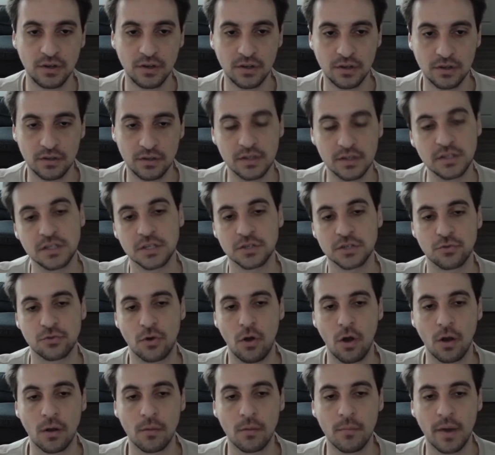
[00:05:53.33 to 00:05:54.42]
this is
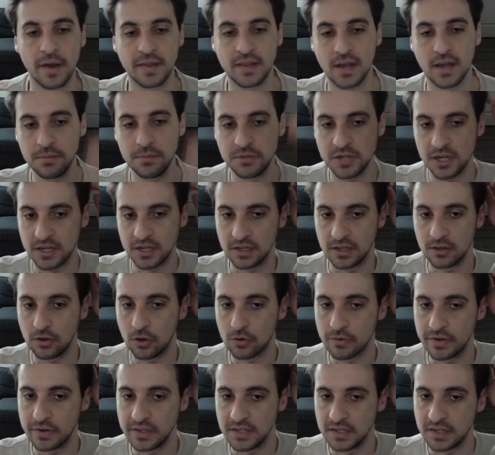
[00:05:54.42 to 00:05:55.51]
wrong. My type checking
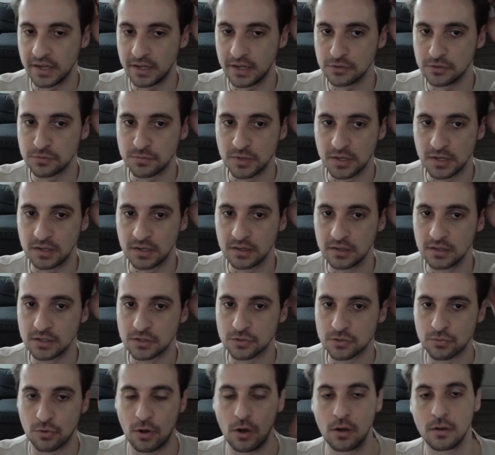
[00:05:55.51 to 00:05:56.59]
already tells me
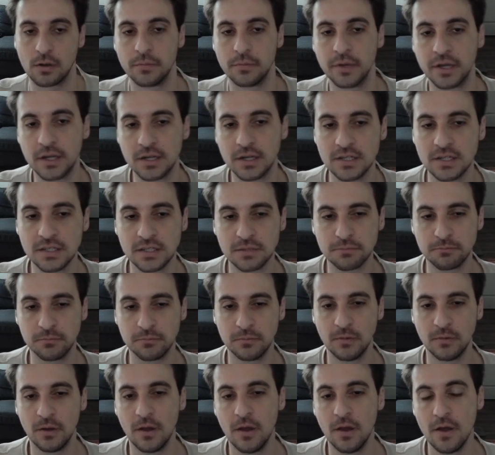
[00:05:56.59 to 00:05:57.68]
it's wrong because
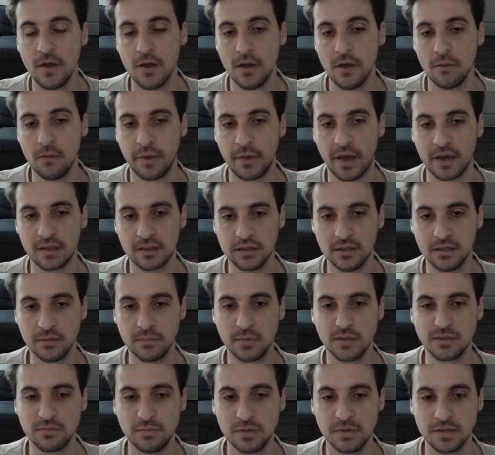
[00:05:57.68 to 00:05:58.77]
pathlib
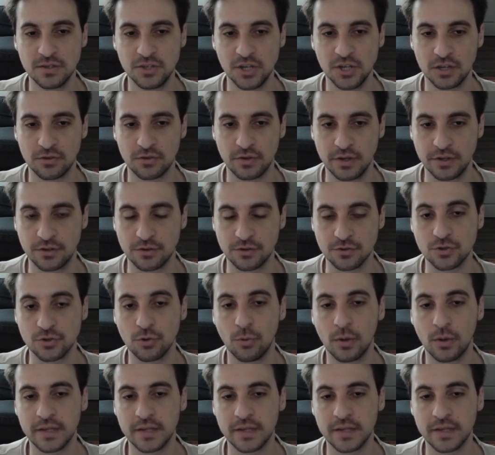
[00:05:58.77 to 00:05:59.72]
gives me a generator. So what I